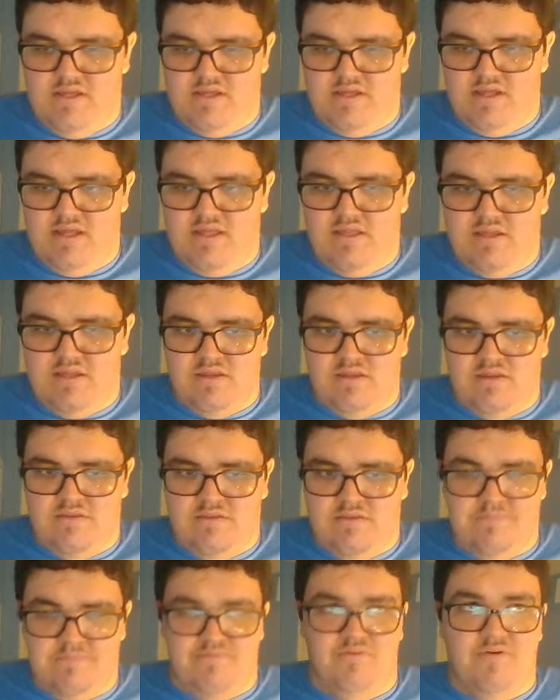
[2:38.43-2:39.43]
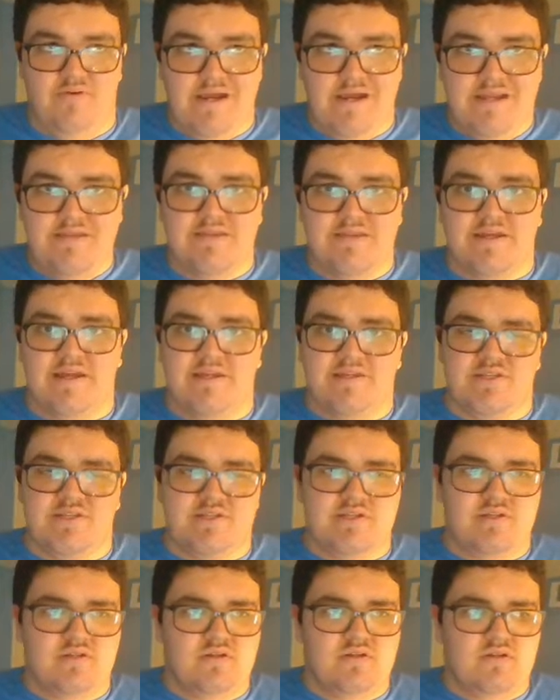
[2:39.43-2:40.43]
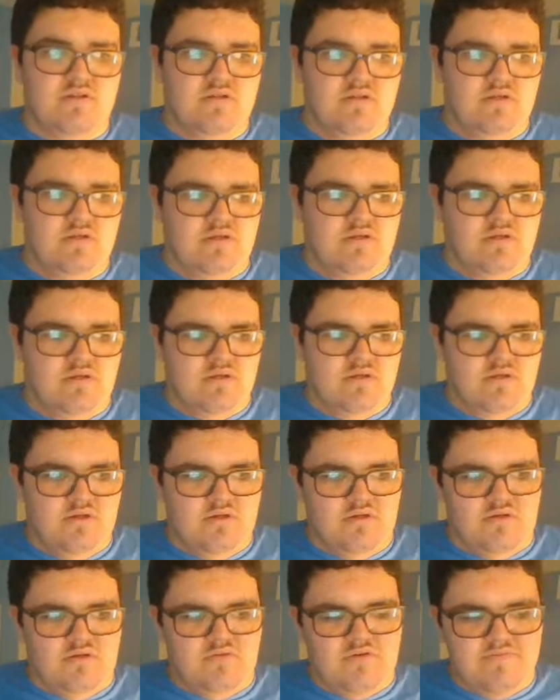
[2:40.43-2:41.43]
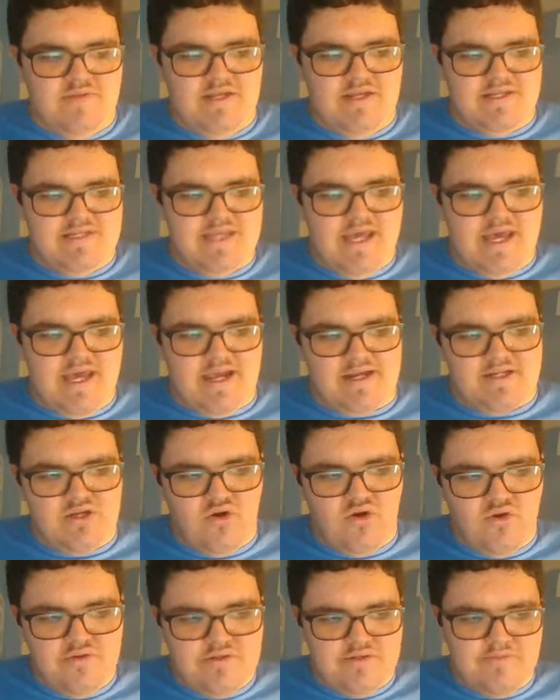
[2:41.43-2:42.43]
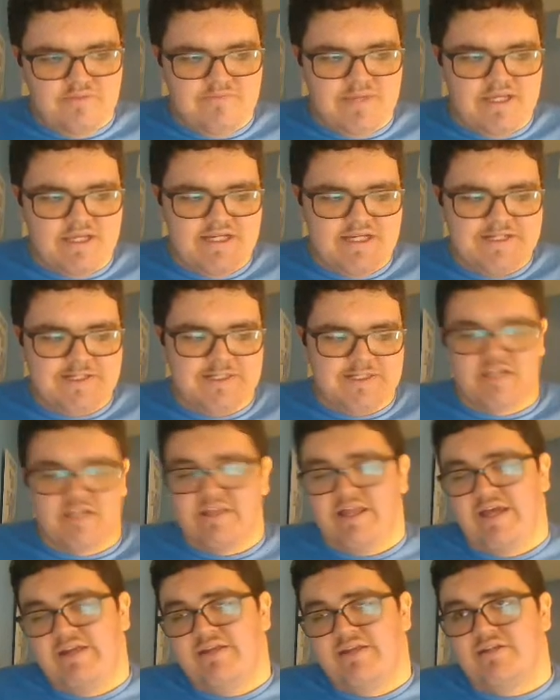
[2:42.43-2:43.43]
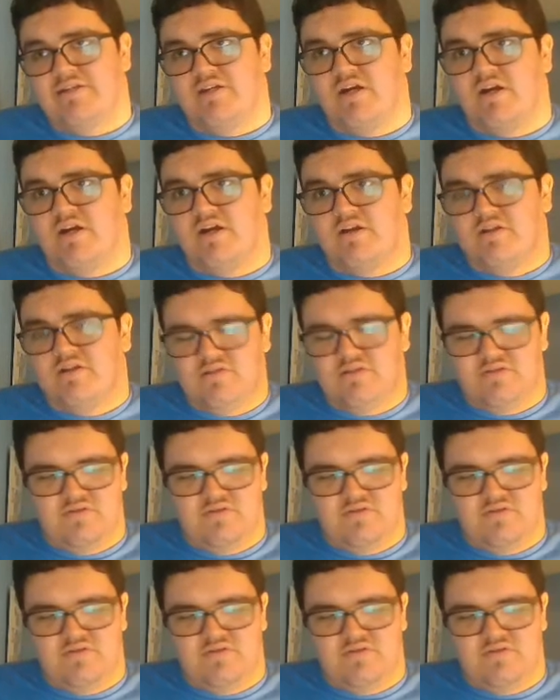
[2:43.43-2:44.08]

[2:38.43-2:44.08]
in the Pride Lance would be attacked. Because the Lion Guard